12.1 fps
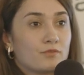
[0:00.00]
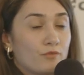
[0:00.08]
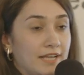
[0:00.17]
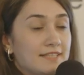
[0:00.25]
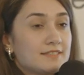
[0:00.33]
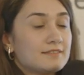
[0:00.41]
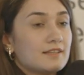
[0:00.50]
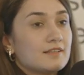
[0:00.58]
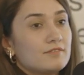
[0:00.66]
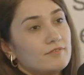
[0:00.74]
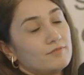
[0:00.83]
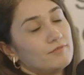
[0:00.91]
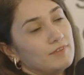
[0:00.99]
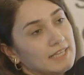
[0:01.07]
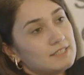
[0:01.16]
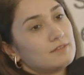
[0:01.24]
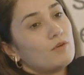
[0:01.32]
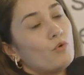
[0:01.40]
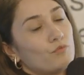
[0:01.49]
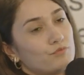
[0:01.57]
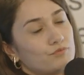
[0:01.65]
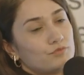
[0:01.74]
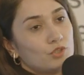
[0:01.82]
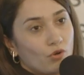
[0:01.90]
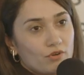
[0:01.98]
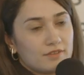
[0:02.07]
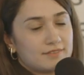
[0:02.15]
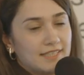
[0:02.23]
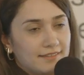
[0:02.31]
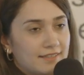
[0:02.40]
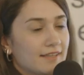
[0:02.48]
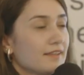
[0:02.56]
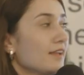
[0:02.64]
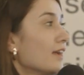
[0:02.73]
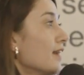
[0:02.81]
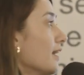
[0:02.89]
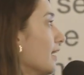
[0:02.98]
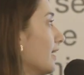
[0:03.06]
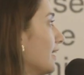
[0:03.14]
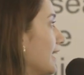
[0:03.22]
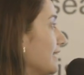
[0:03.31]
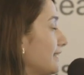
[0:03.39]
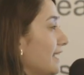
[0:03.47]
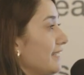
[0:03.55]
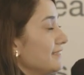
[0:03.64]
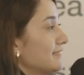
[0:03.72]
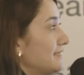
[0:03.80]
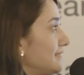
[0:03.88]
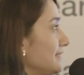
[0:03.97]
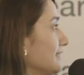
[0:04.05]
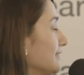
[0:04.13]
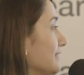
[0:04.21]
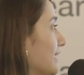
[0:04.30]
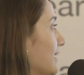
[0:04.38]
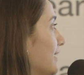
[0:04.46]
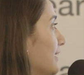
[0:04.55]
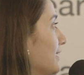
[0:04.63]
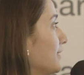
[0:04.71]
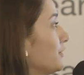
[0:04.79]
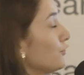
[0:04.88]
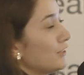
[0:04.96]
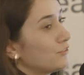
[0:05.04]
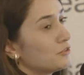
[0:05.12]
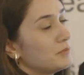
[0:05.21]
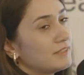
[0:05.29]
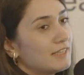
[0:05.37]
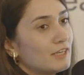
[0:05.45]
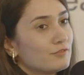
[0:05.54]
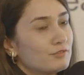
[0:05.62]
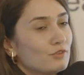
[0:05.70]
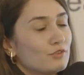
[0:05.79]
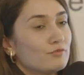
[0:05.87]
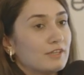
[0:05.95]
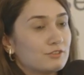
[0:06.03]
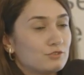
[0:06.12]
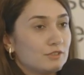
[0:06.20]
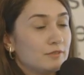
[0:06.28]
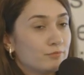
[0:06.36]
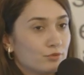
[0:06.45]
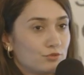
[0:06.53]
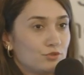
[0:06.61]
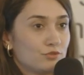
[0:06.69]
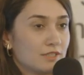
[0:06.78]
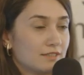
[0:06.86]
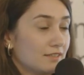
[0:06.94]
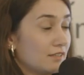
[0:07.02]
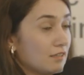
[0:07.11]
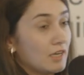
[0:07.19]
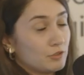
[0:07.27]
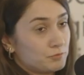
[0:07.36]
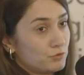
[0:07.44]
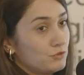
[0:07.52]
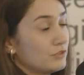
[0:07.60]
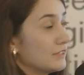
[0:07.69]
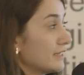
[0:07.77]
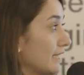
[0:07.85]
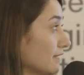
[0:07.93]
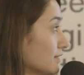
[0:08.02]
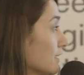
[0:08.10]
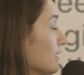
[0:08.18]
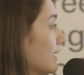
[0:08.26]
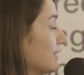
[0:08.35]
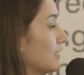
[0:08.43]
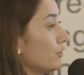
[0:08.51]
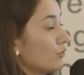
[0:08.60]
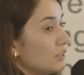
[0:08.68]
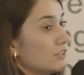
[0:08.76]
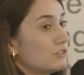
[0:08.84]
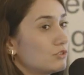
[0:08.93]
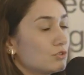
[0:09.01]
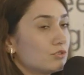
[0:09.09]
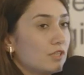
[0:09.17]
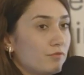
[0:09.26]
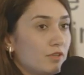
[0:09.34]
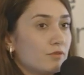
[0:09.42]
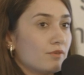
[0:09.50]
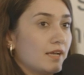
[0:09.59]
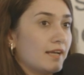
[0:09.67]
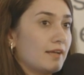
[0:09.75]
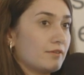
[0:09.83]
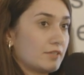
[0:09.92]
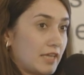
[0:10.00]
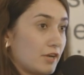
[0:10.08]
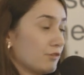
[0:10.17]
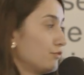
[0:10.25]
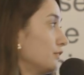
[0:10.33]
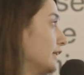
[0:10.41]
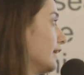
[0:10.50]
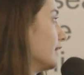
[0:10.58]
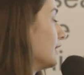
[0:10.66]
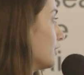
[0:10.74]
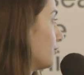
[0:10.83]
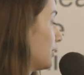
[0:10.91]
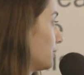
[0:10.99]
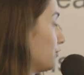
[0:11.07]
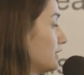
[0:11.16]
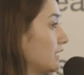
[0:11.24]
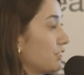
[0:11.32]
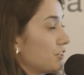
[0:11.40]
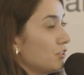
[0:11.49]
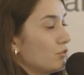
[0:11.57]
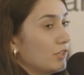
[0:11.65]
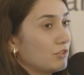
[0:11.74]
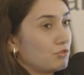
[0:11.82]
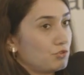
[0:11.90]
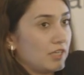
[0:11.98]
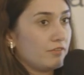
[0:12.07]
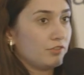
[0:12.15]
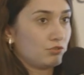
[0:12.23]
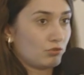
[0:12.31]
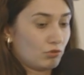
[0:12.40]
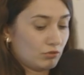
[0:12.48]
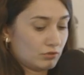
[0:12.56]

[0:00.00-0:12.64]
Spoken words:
ways of your thinking, again, still you need to be careful on what output you're gonna get, and then you need to review carefully what you are actually going to share with your